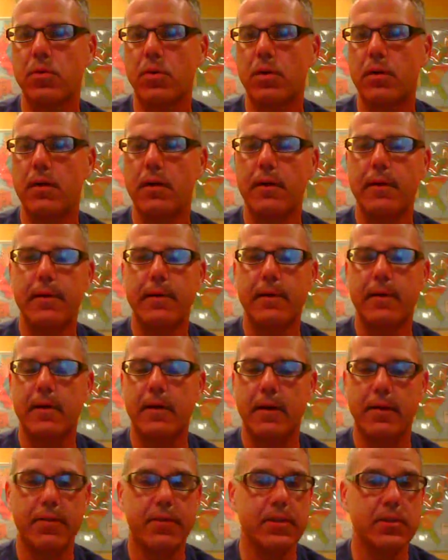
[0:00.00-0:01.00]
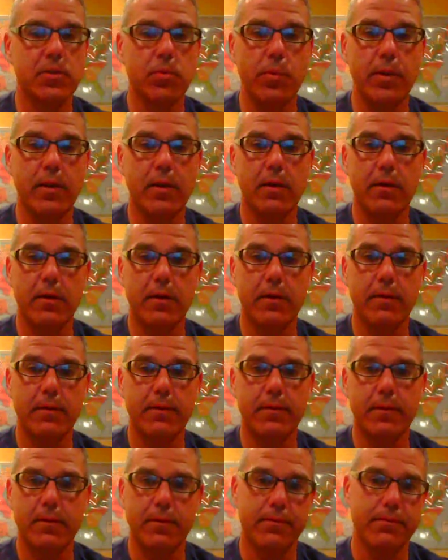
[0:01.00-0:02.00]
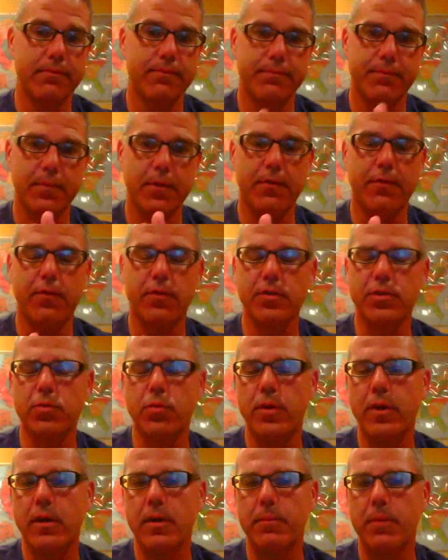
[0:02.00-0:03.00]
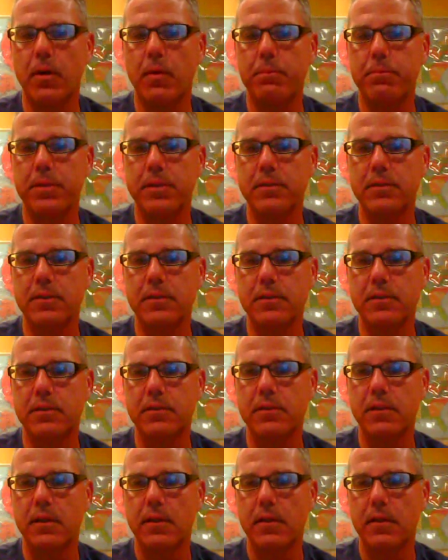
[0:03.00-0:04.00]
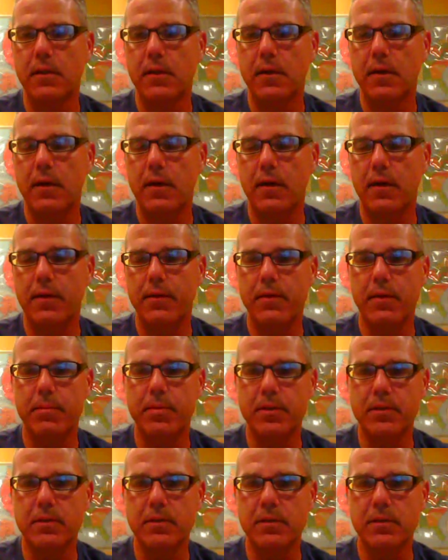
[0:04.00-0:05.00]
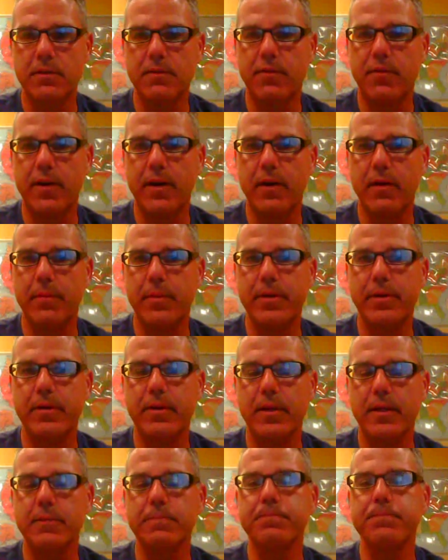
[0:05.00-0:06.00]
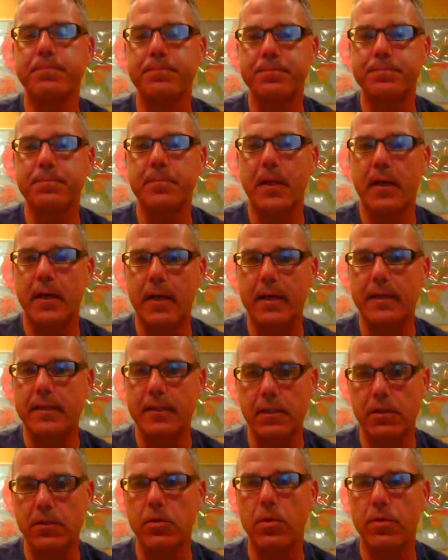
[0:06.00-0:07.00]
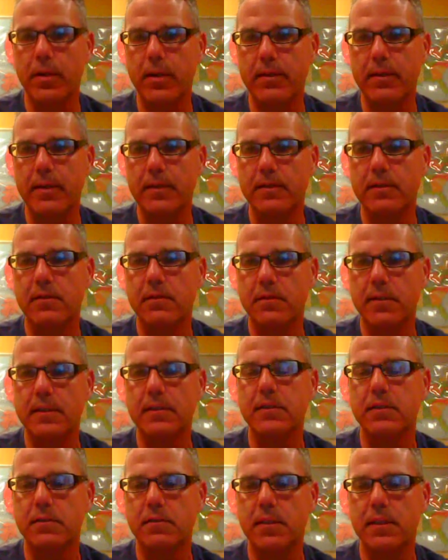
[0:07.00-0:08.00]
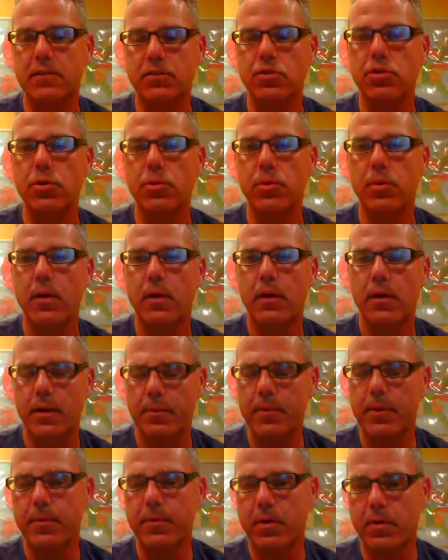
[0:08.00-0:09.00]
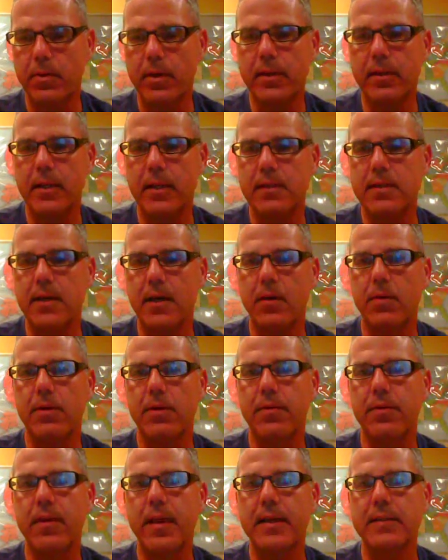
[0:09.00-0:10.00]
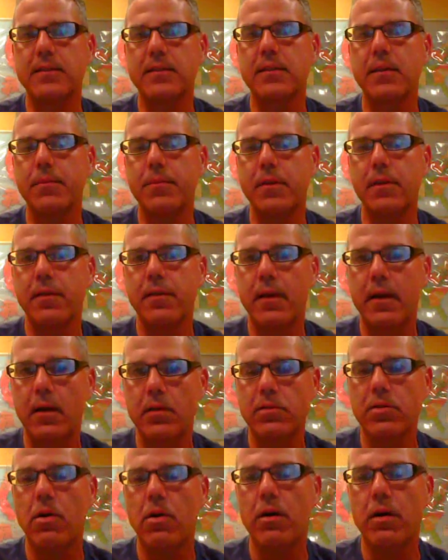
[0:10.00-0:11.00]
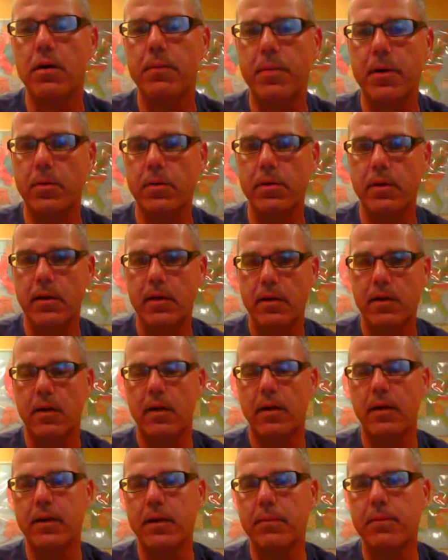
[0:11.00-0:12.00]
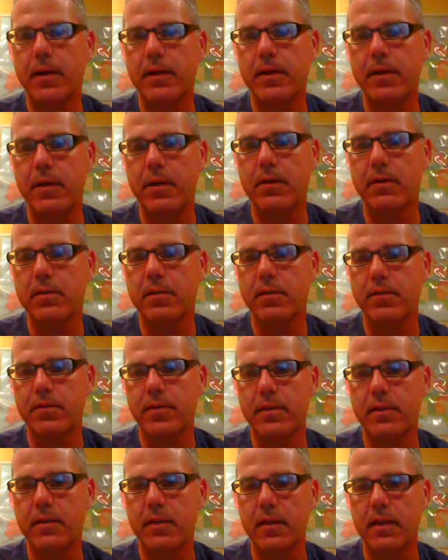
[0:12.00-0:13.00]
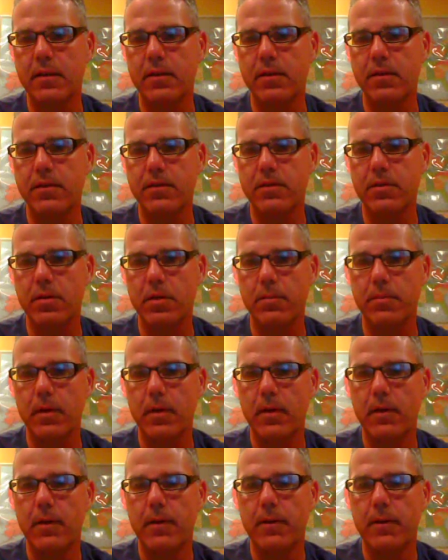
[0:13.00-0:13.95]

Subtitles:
or this week or the first week about business, the business environment, you're like, I didn't know that. That's new. I'm going to write that down, and that's something that I'll talk about in my narrative at the end of the term.